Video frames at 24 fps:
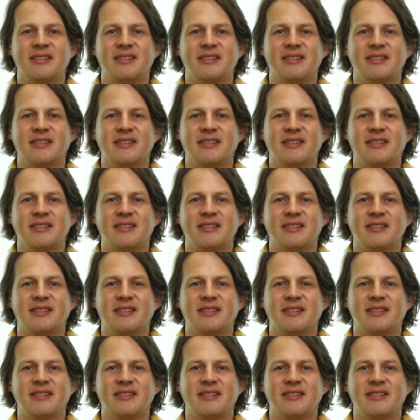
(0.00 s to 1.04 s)

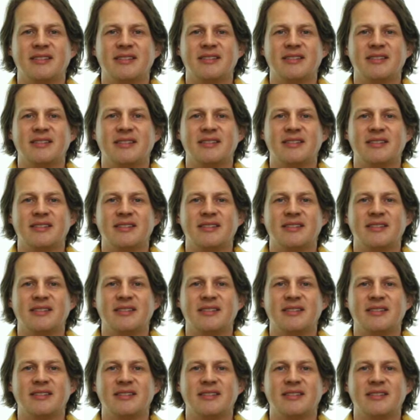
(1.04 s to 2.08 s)

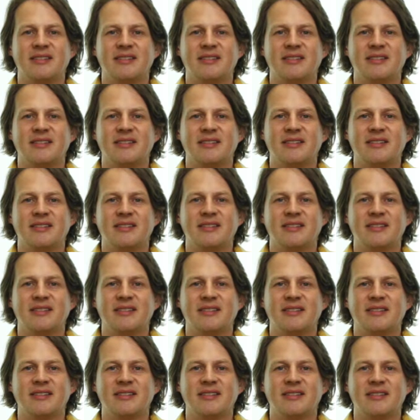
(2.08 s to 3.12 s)

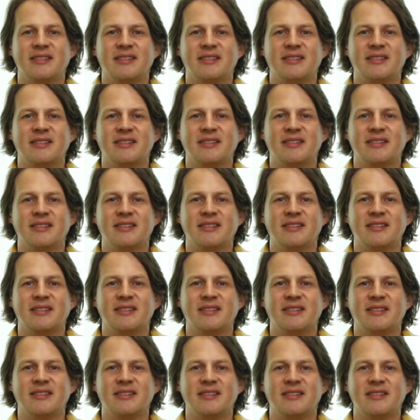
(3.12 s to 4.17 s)

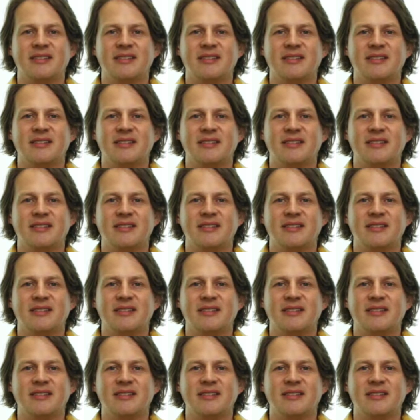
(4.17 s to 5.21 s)

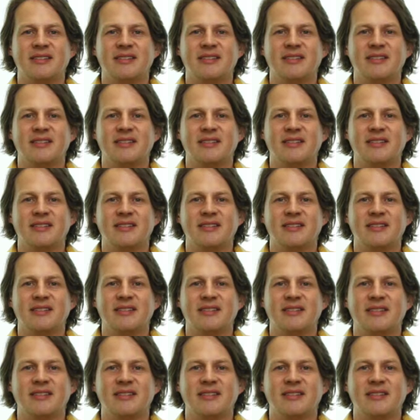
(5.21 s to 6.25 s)
[no speech]